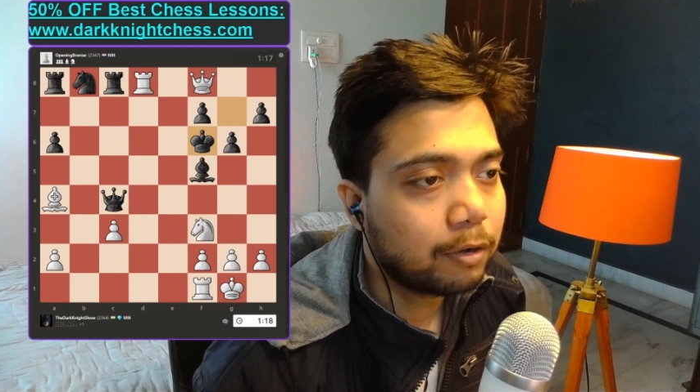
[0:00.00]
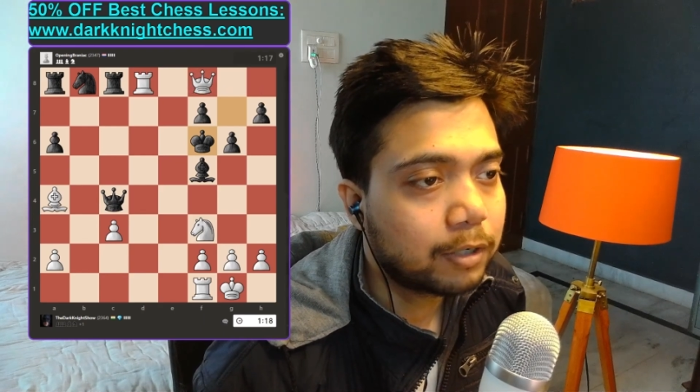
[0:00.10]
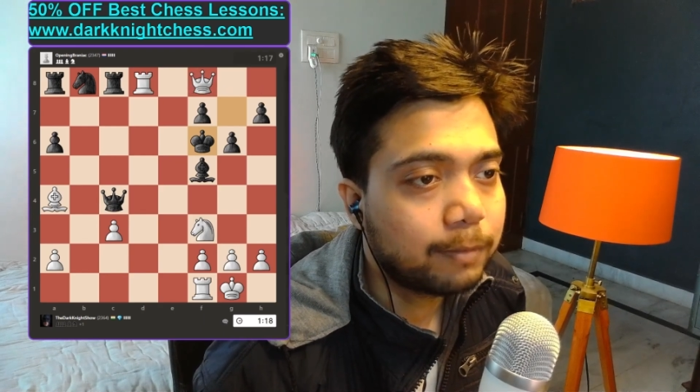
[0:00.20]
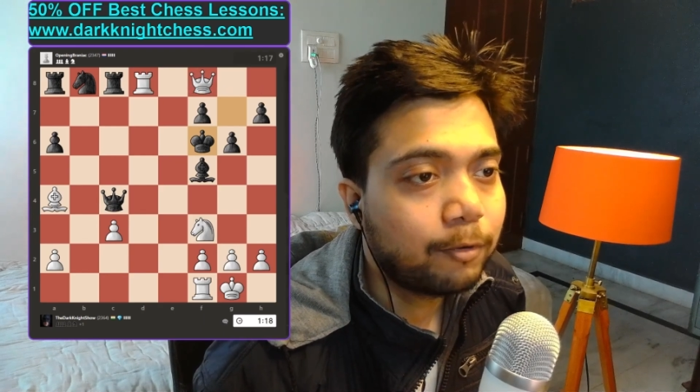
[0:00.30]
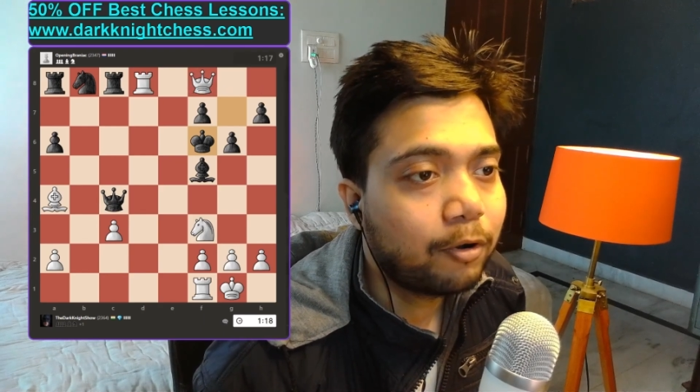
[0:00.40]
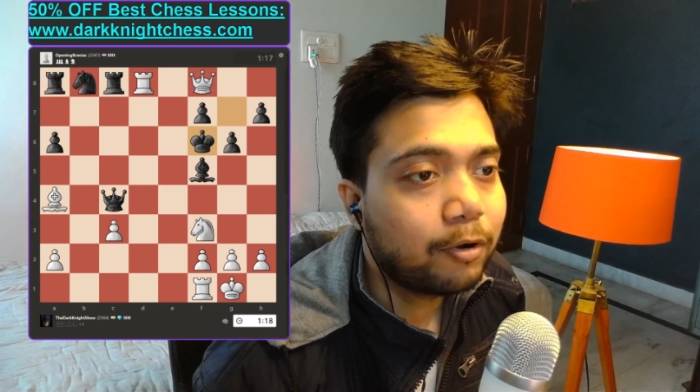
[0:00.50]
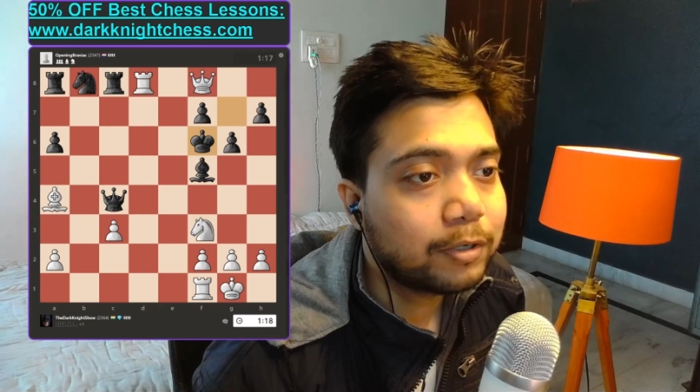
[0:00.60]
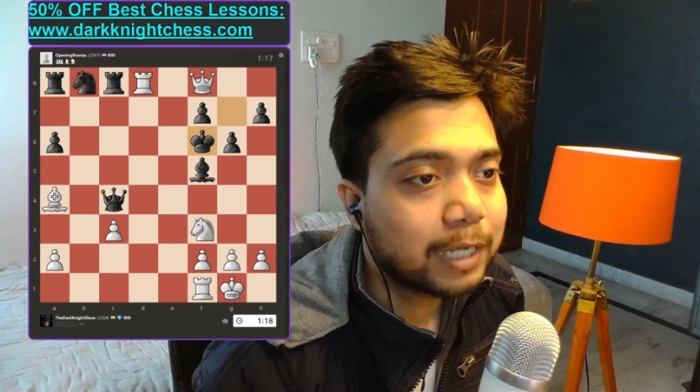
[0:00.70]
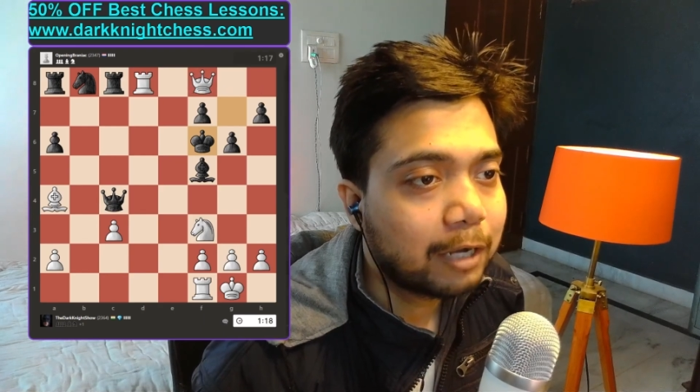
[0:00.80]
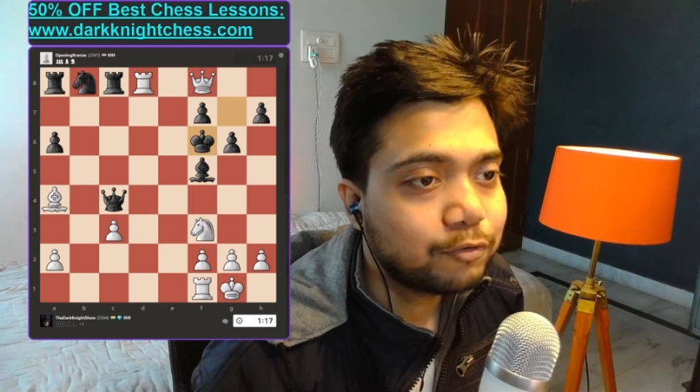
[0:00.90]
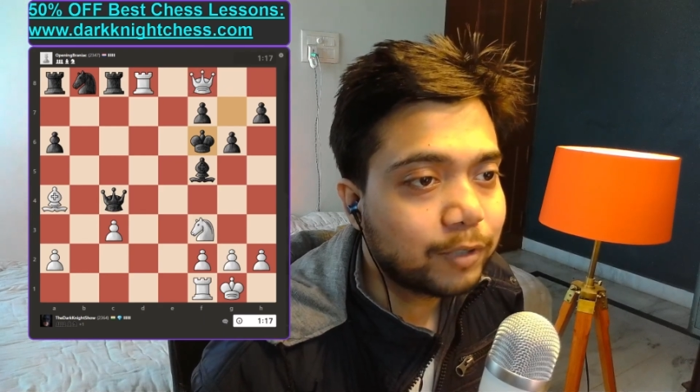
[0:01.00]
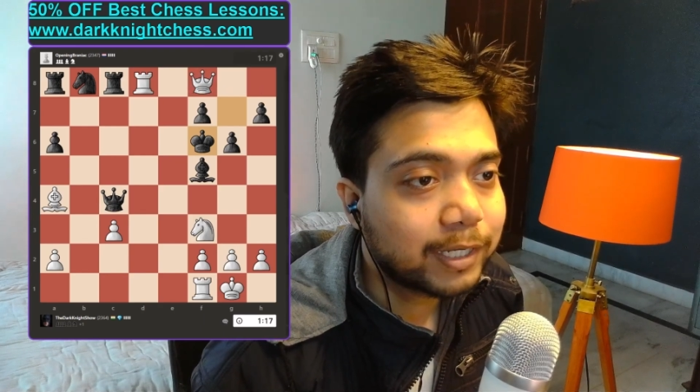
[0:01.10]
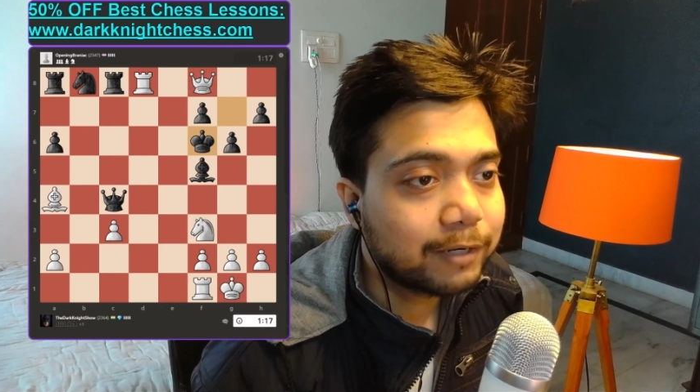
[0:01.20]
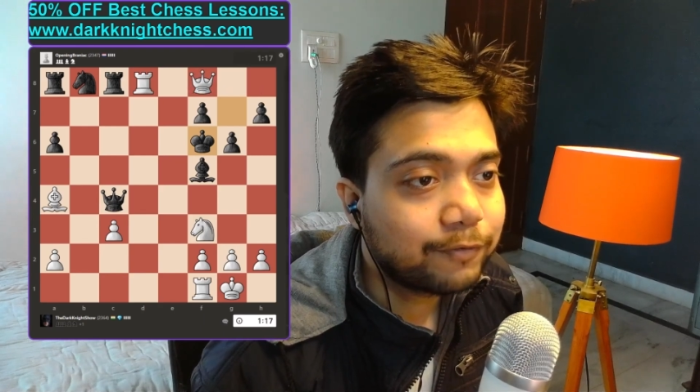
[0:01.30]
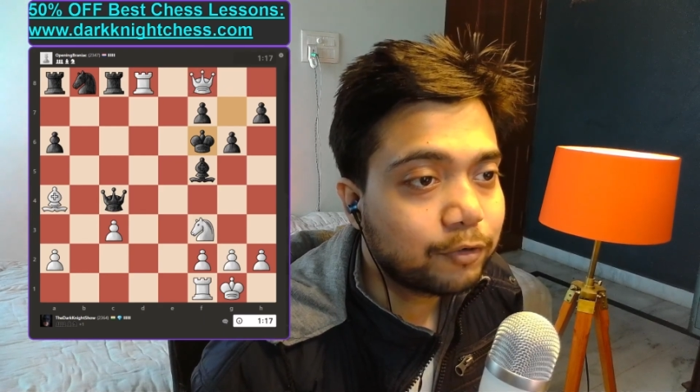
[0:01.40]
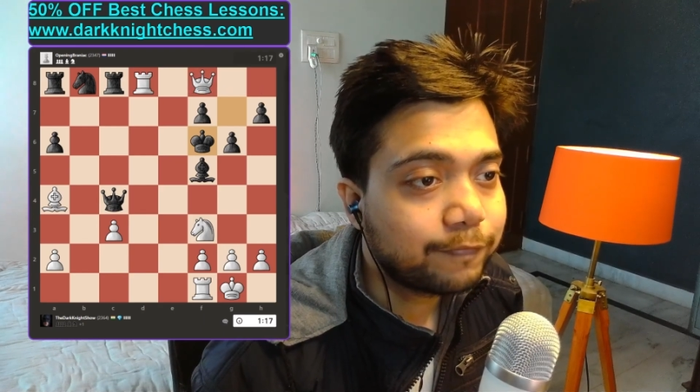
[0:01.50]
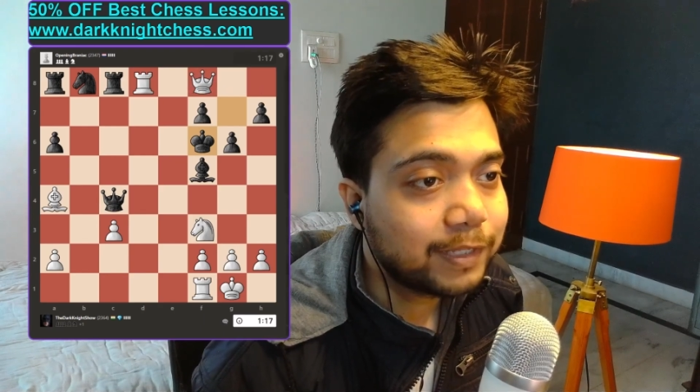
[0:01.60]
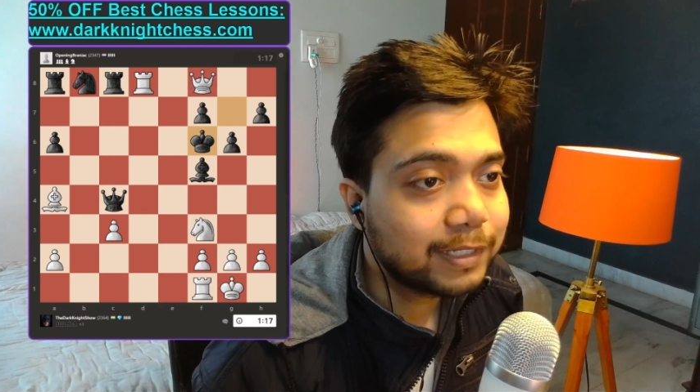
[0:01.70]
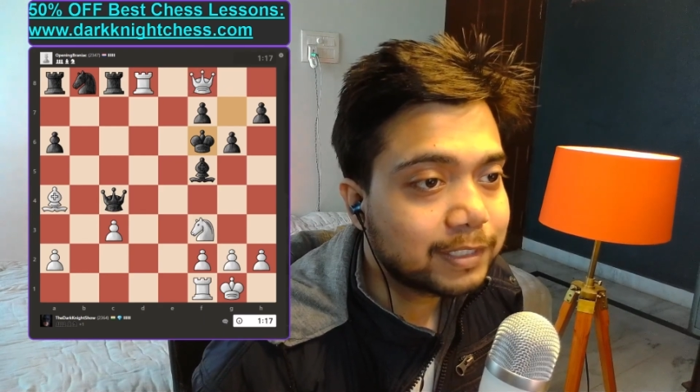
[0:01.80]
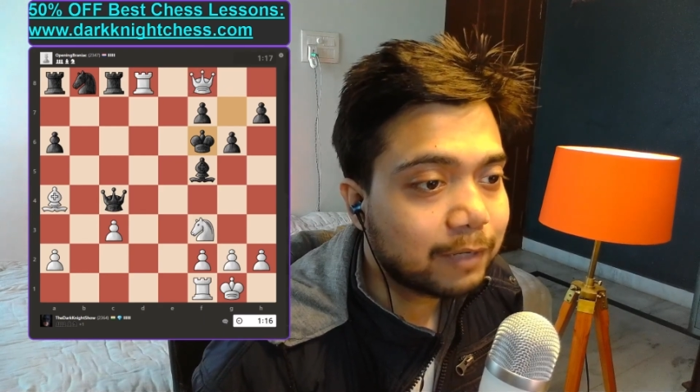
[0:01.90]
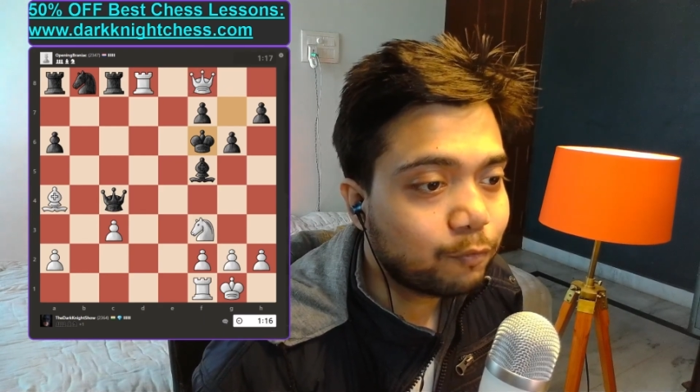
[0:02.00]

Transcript: Oh, come on. How do I get rid of this?